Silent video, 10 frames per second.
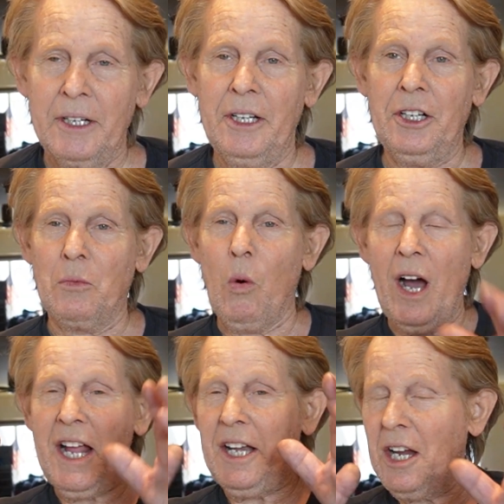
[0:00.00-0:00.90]
in
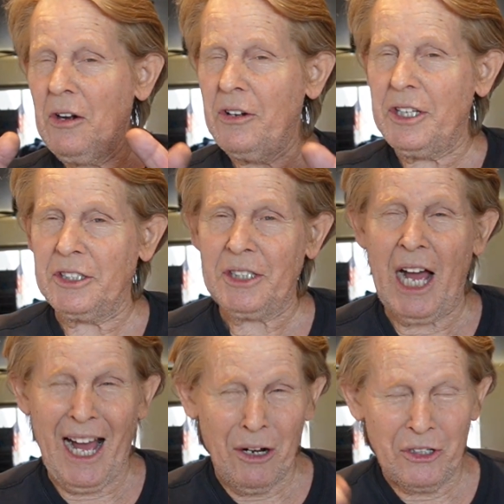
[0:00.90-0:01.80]
white areas.
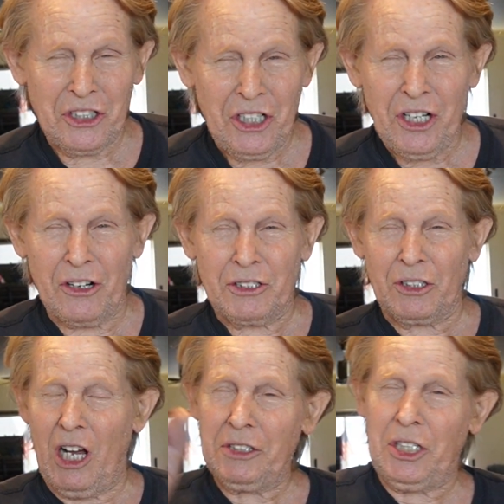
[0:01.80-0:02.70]
I was here,
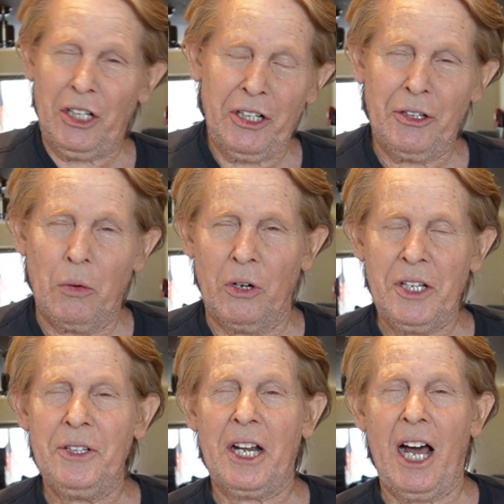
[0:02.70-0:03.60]
so I'll tell you the
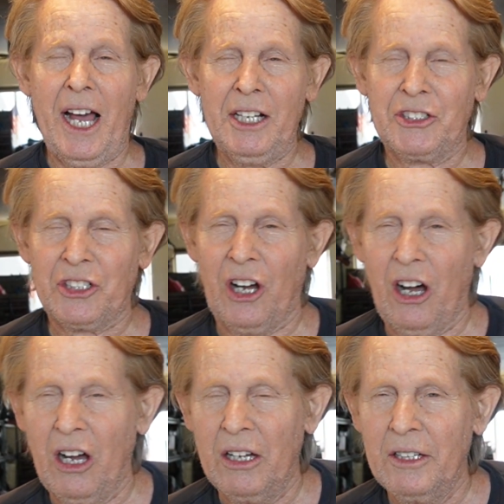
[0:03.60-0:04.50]
one that I
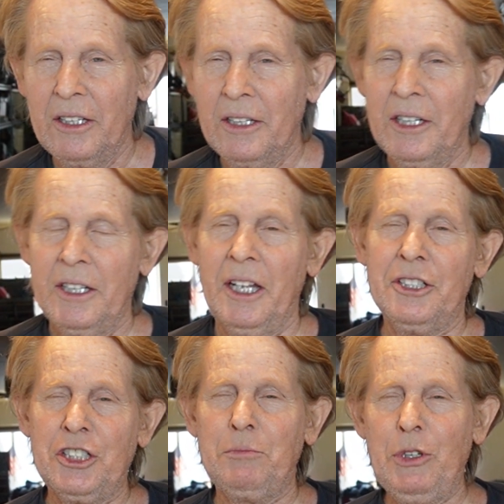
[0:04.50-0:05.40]
saw. And
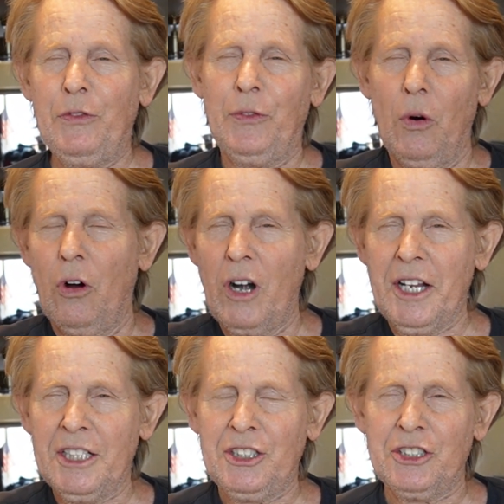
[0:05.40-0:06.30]
this is before, I
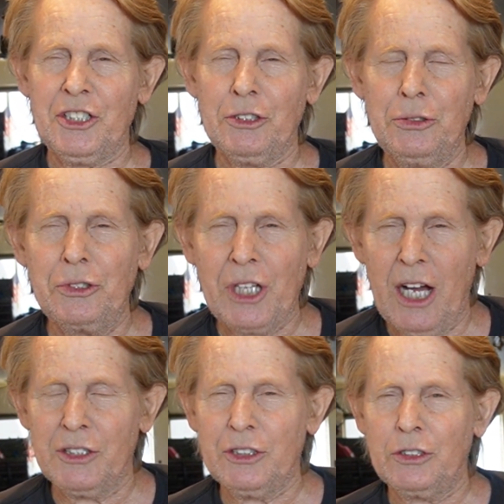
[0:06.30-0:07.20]
guess it's in
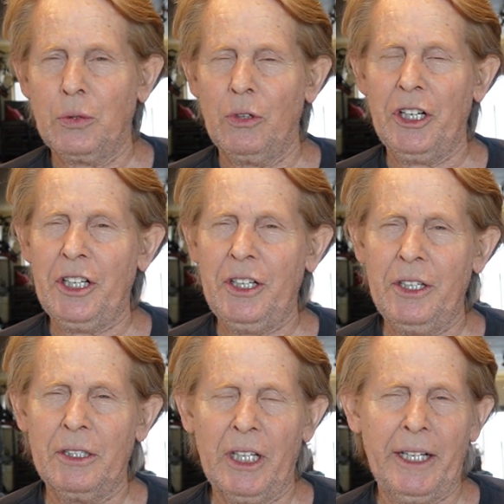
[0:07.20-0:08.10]

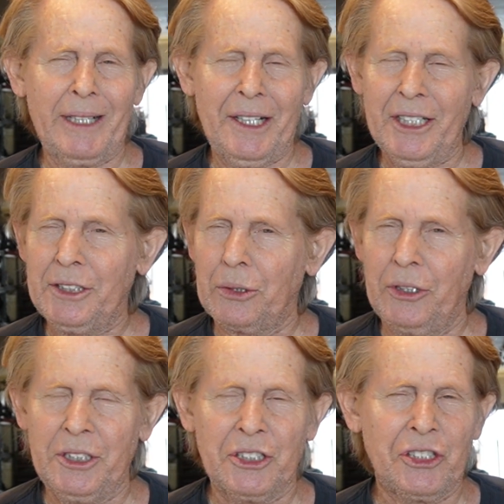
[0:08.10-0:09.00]
2020, I think
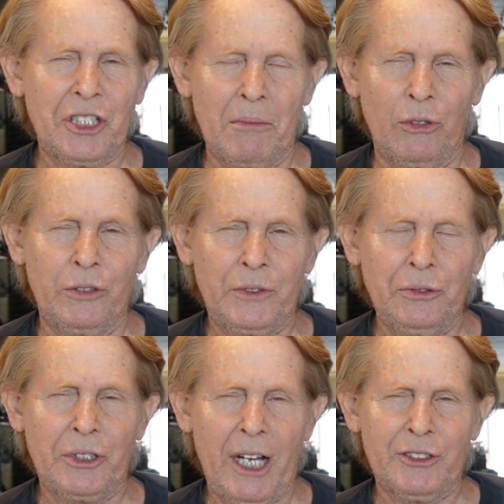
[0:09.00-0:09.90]
during the summer of
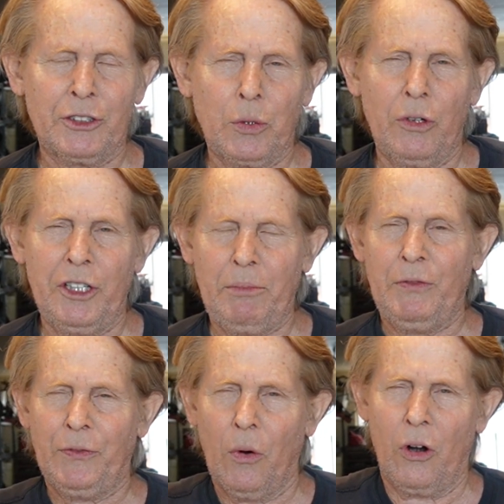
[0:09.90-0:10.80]
2020,
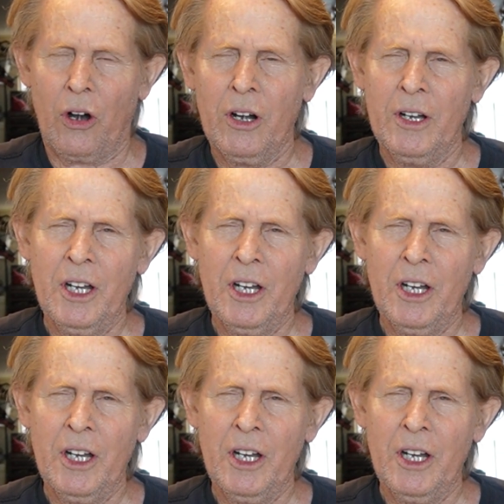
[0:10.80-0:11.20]
before